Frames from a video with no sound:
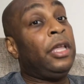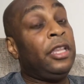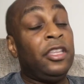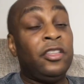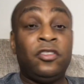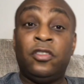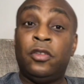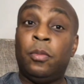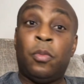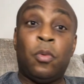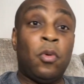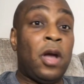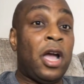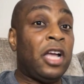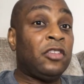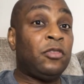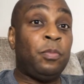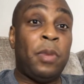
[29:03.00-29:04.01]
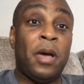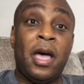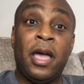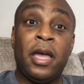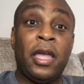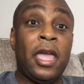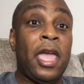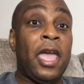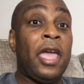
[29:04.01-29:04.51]
this is the Burrage
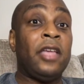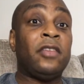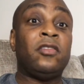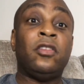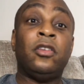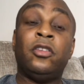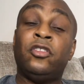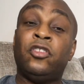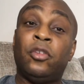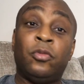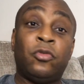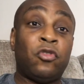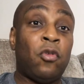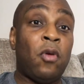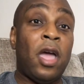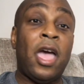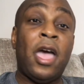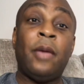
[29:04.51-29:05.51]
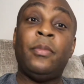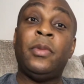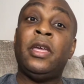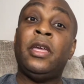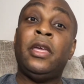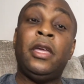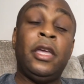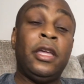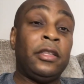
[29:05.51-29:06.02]
Podcast. Subscribe,
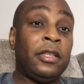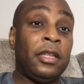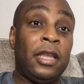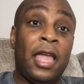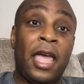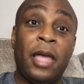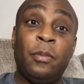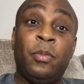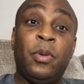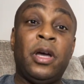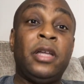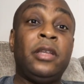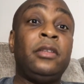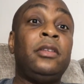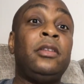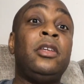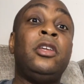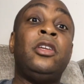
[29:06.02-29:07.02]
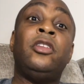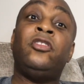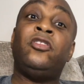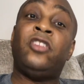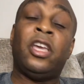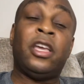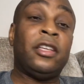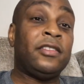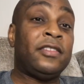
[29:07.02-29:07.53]
hit the like button.
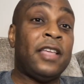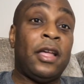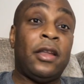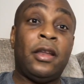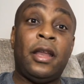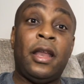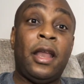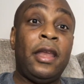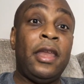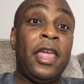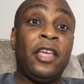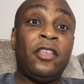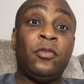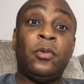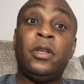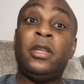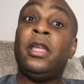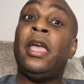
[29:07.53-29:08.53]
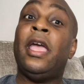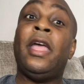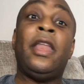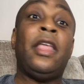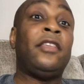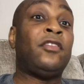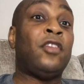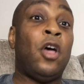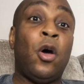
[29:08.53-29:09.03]
Check us out on our next one. And
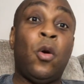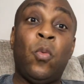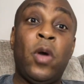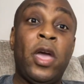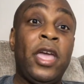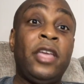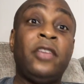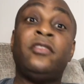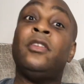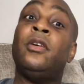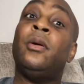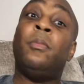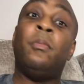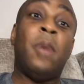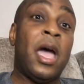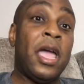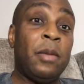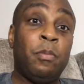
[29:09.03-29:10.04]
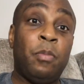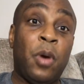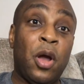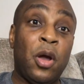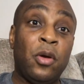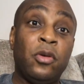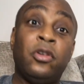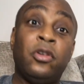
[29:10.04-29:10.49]
as always, Mike Burr,